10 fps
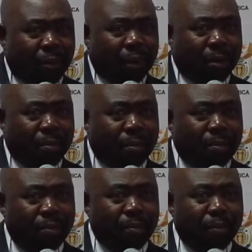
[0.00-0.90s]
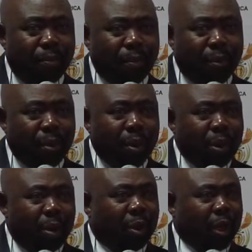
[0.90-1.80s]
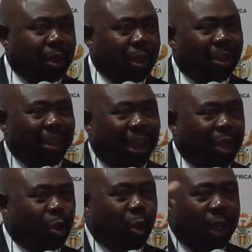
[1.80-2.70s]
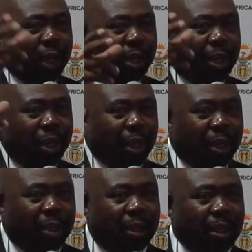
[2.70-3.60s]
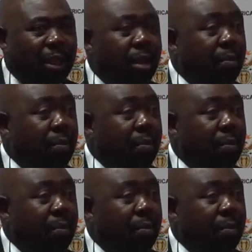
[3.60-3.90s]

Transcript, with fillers: program, not just as isolated years,